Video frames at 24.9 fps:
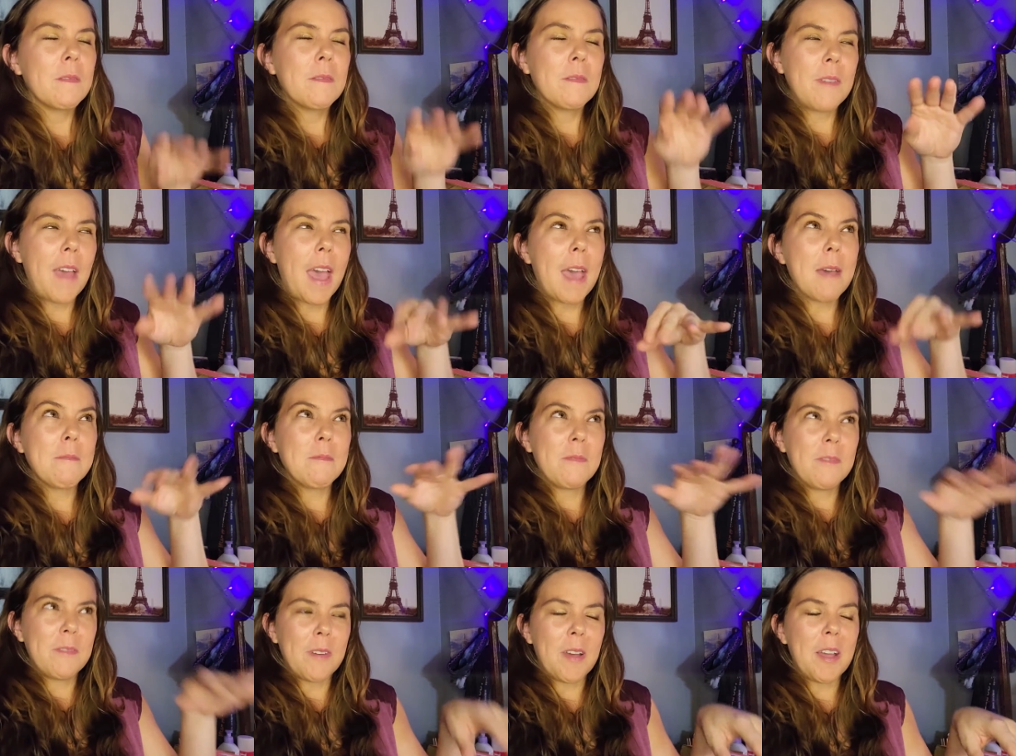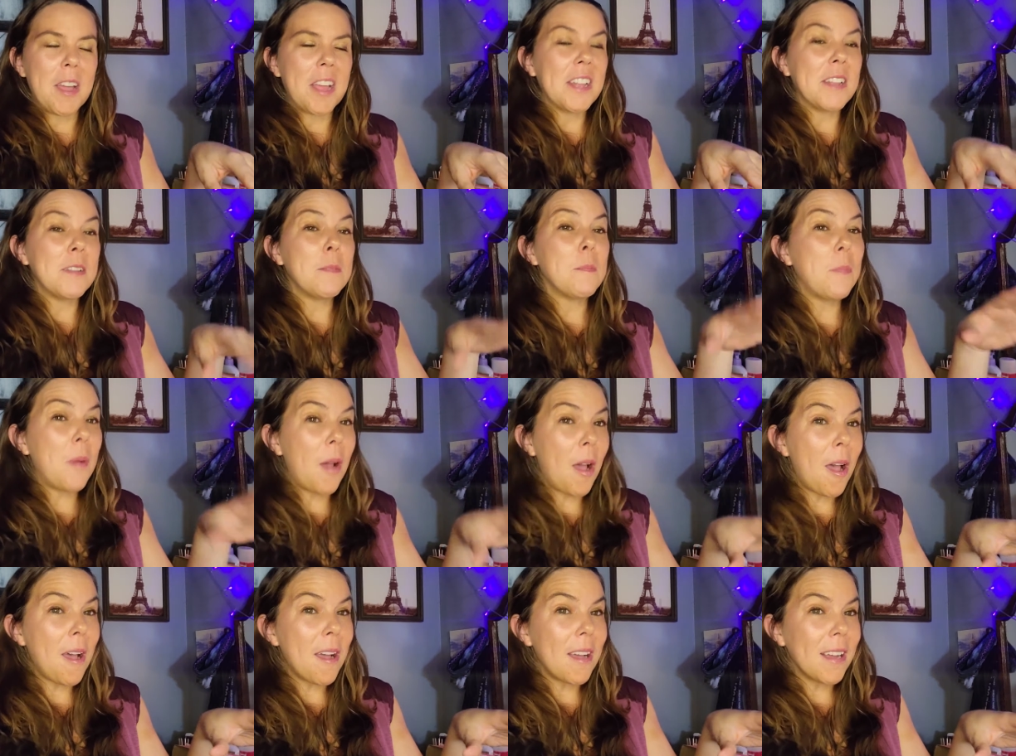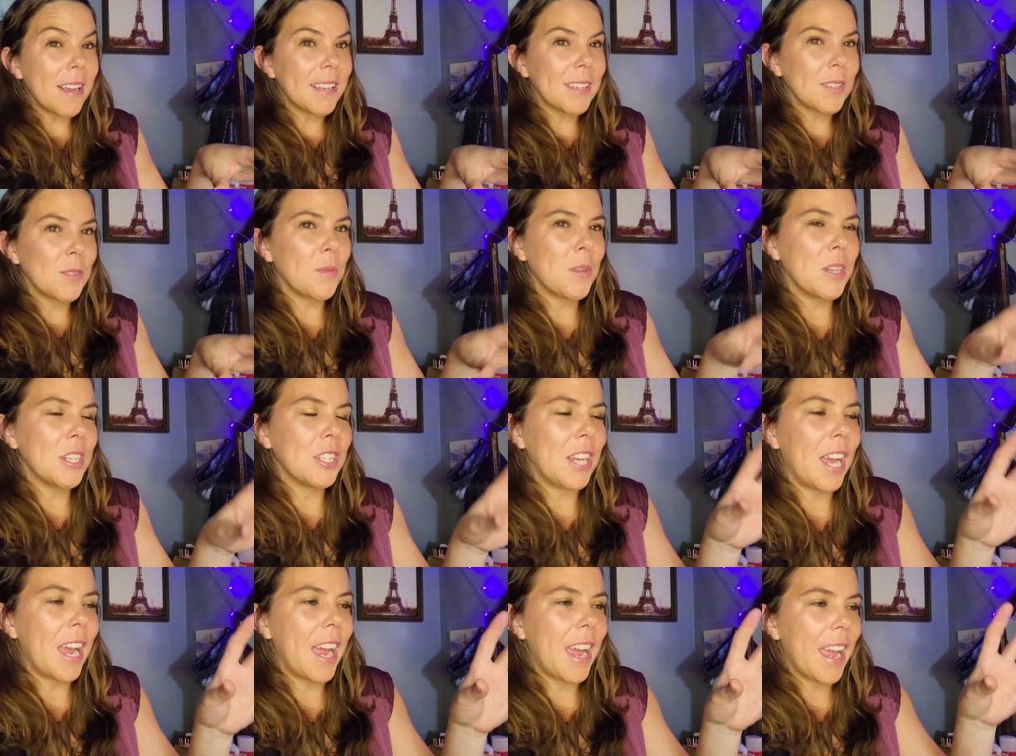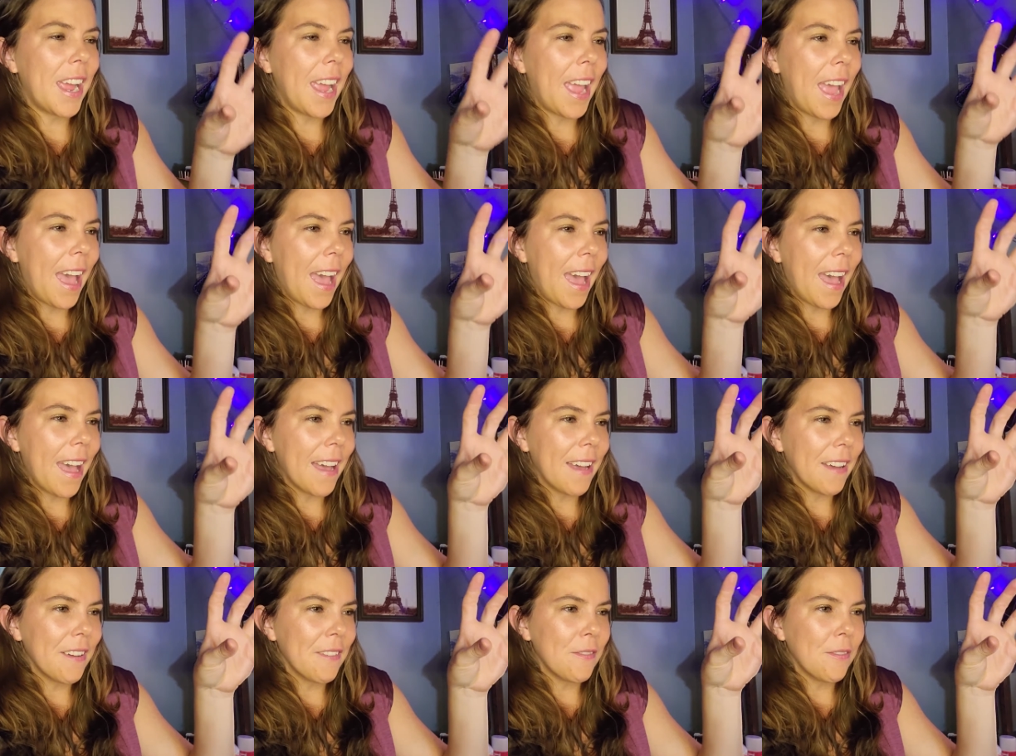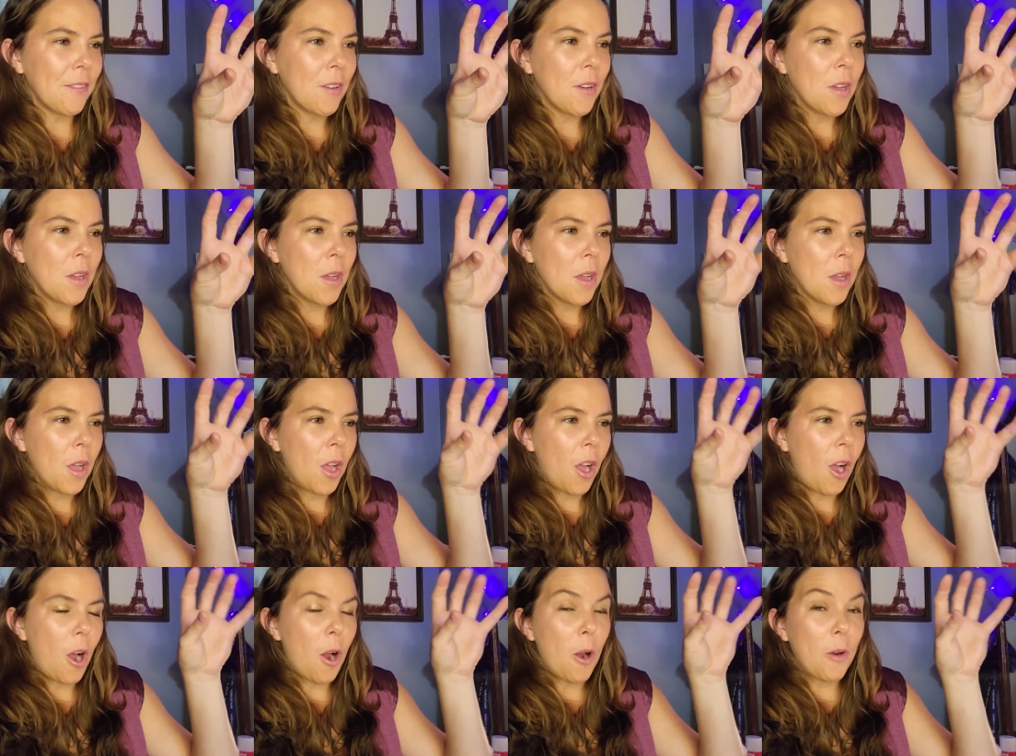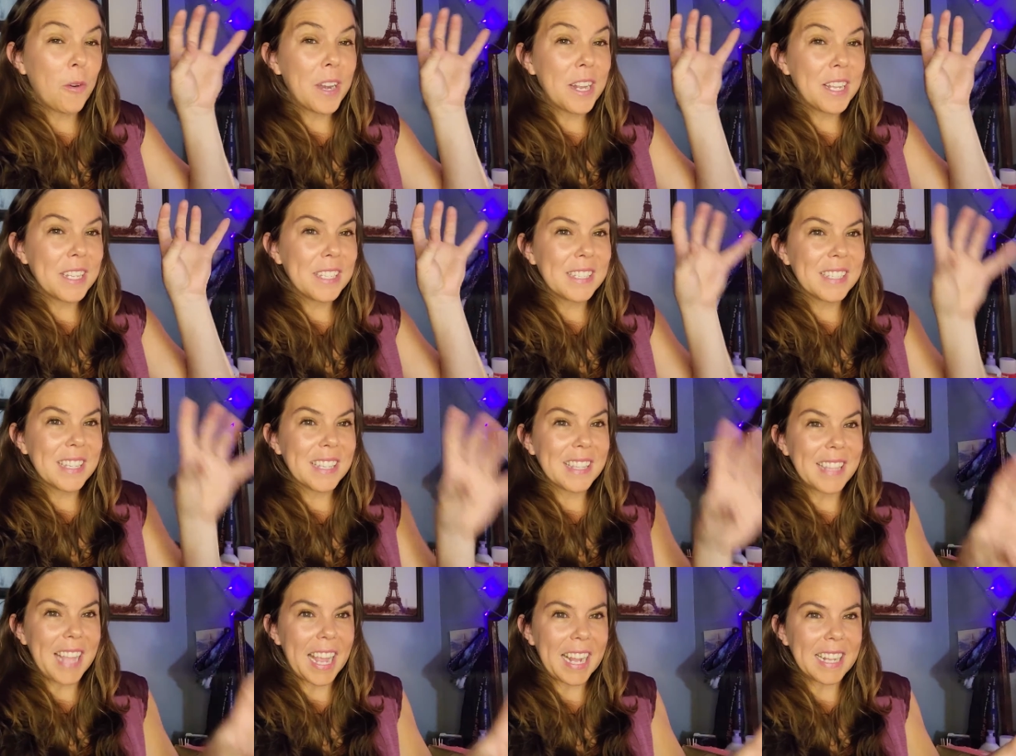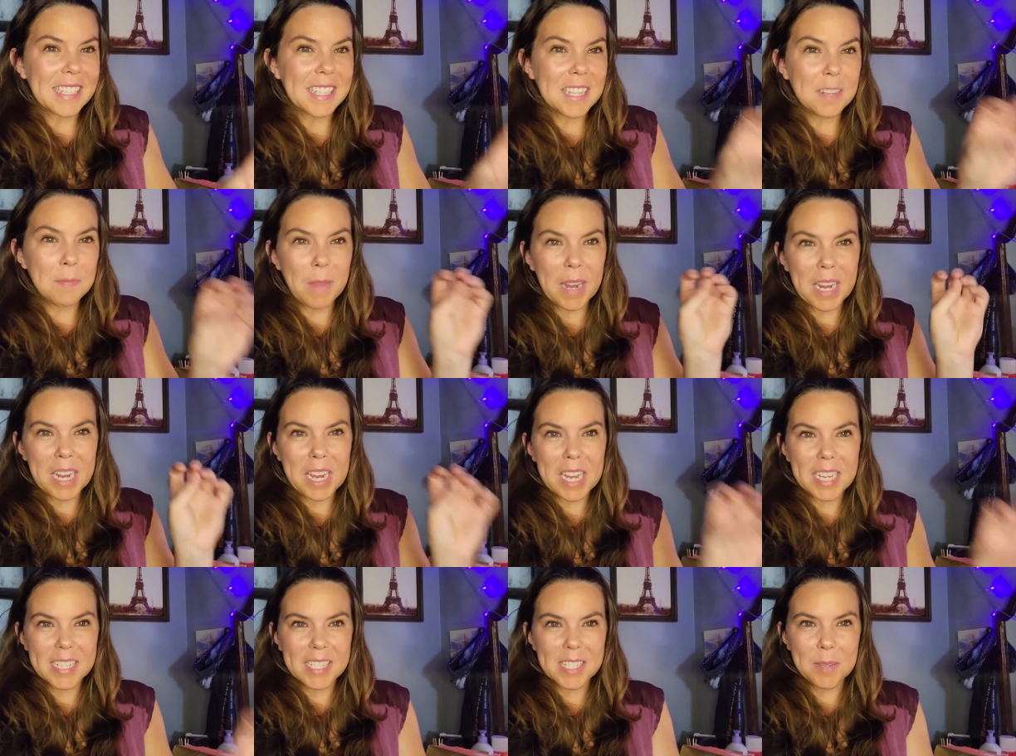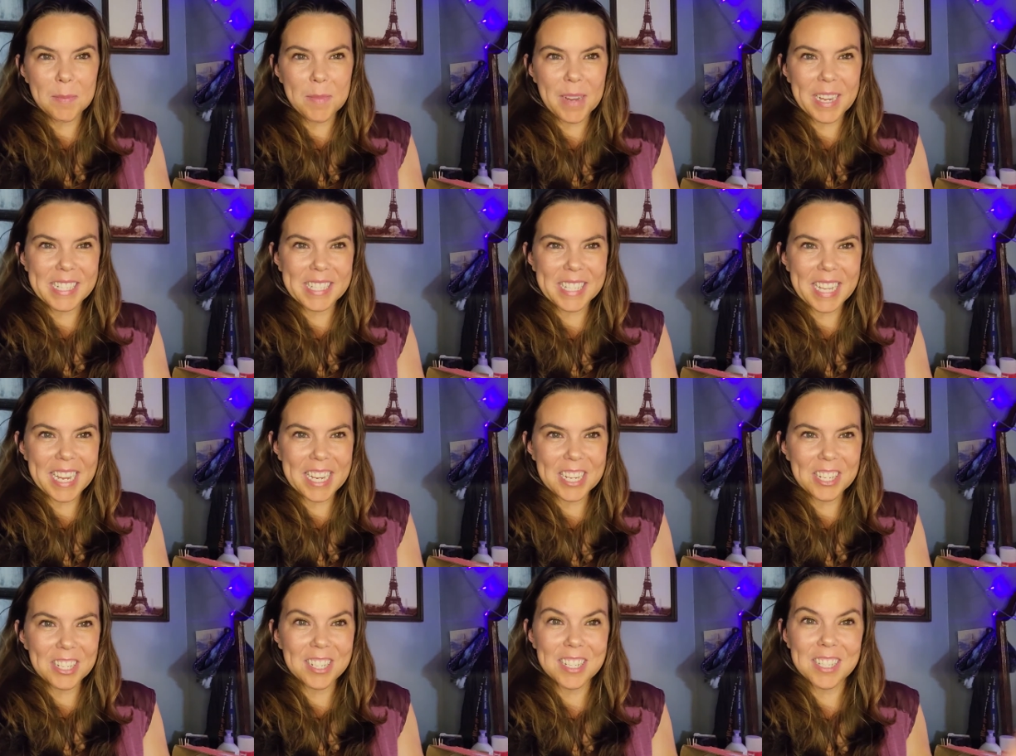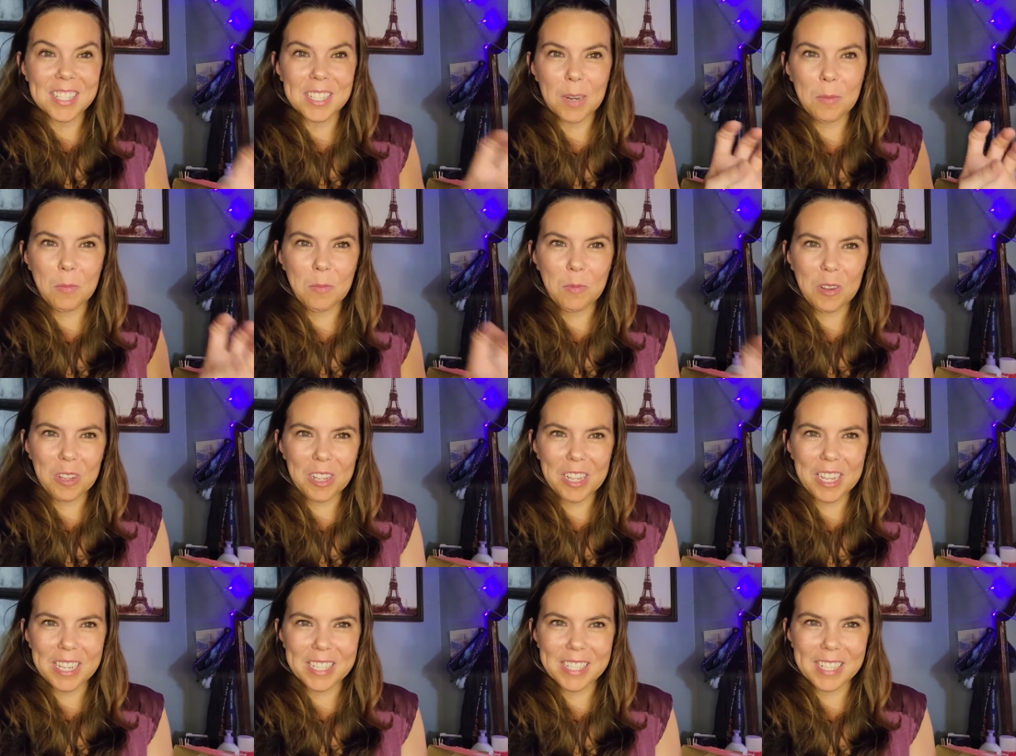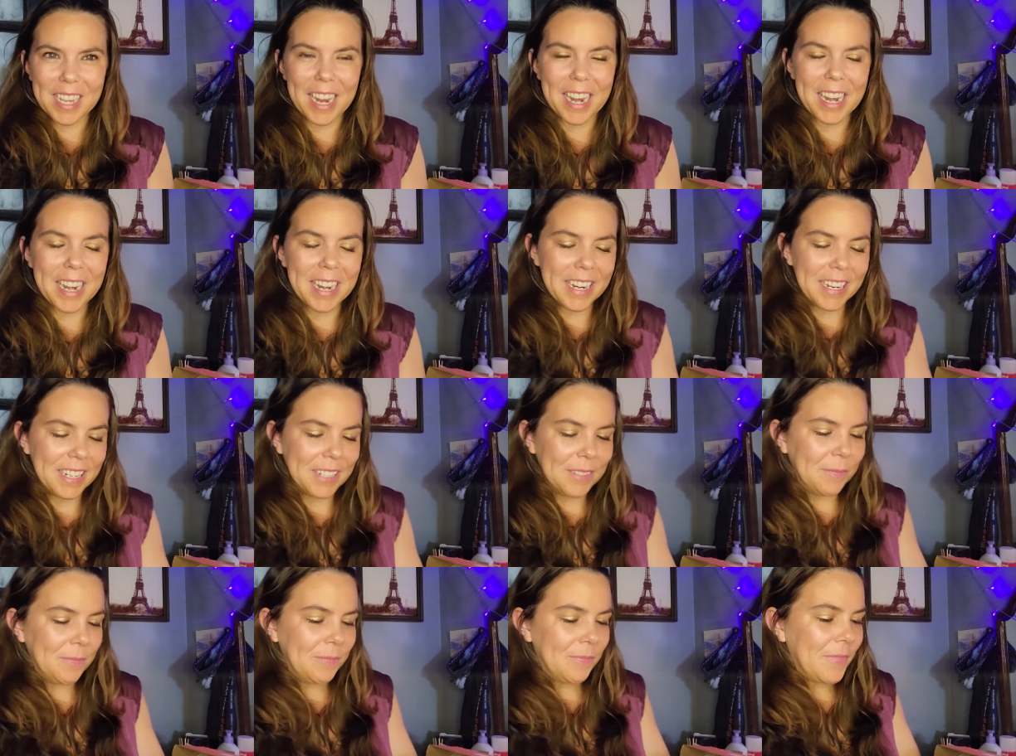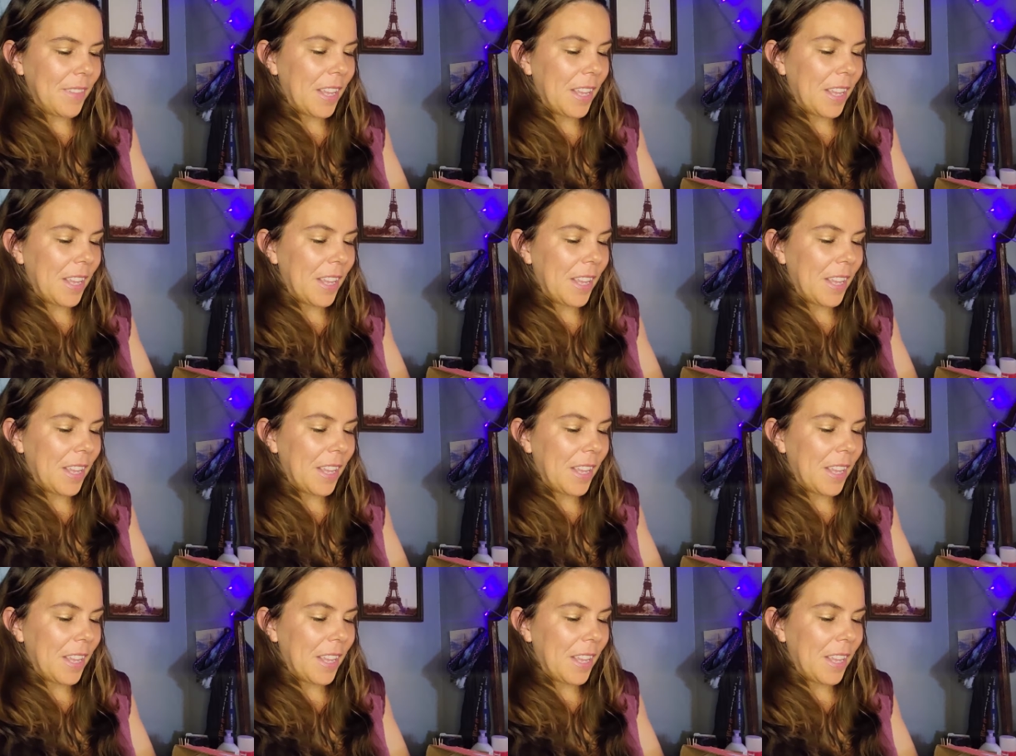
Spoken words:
Fab Fun box, which I have already selected my customizations, and I'm really excited.